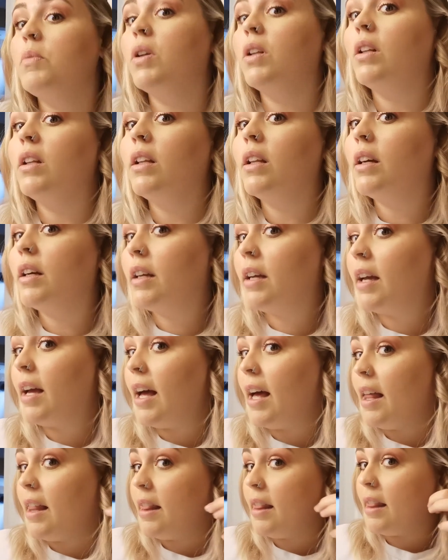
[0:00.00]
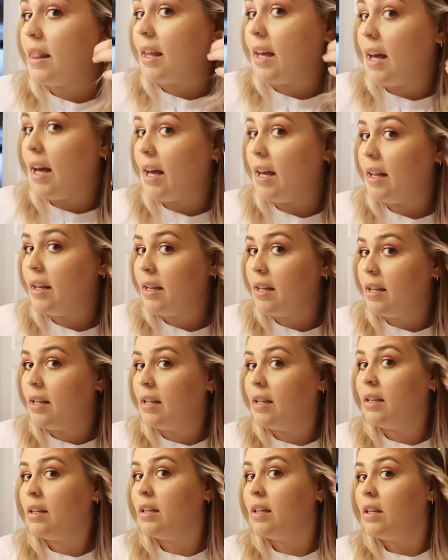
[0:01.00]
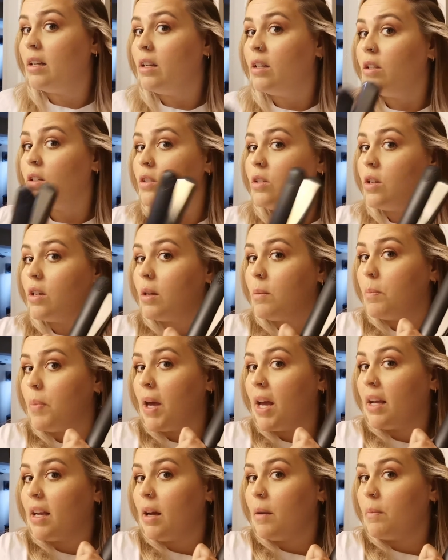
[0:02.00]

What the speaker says: But look at that. So you can pick